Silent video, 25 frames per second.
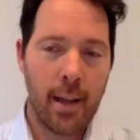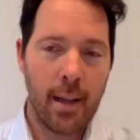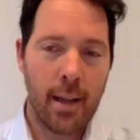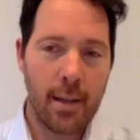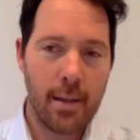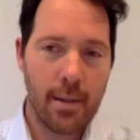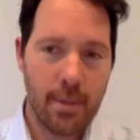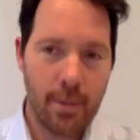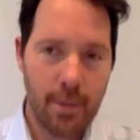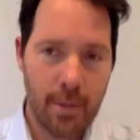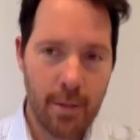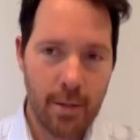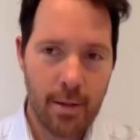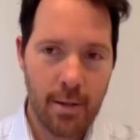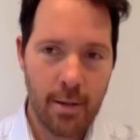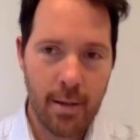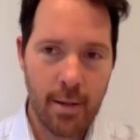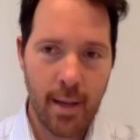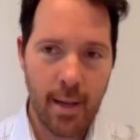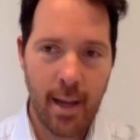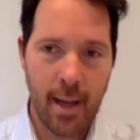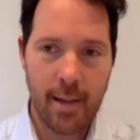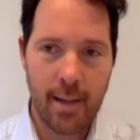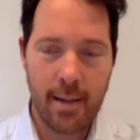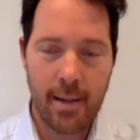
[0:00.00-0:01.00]
in sort of
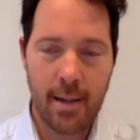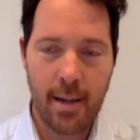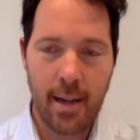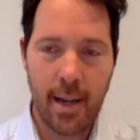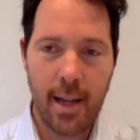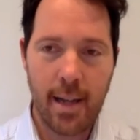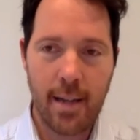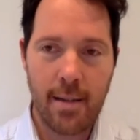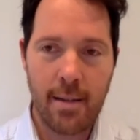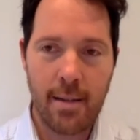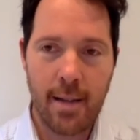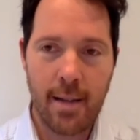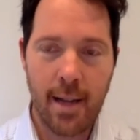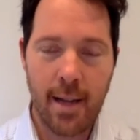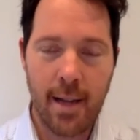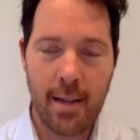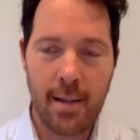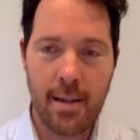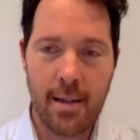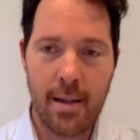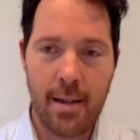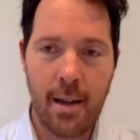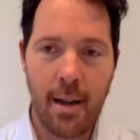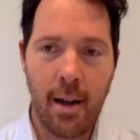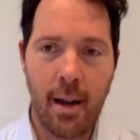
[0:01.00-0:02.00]
2008,
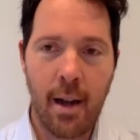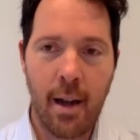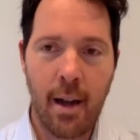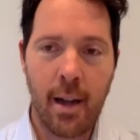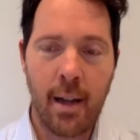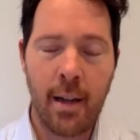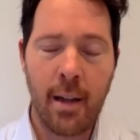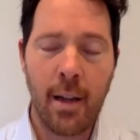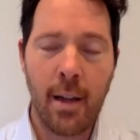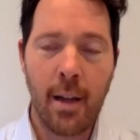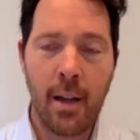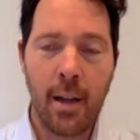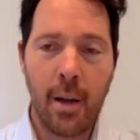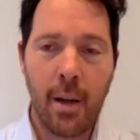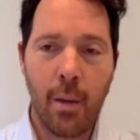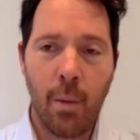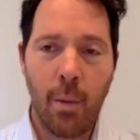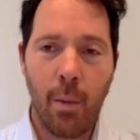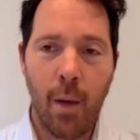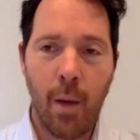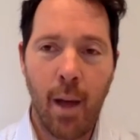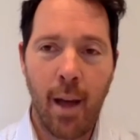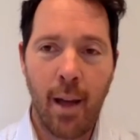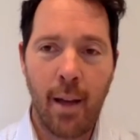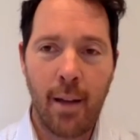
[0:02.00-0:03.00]
2009,
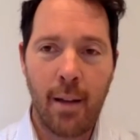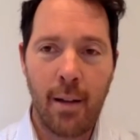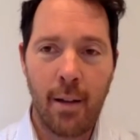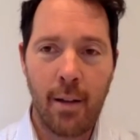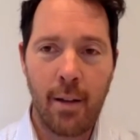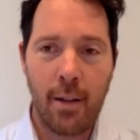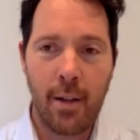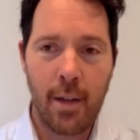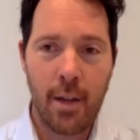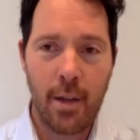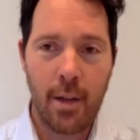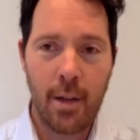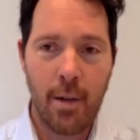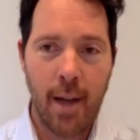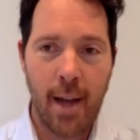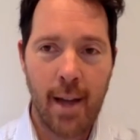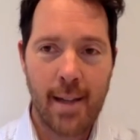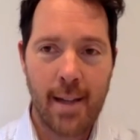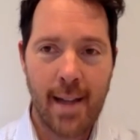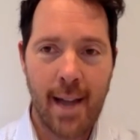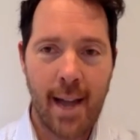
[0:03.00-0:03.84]
where you know the U.S.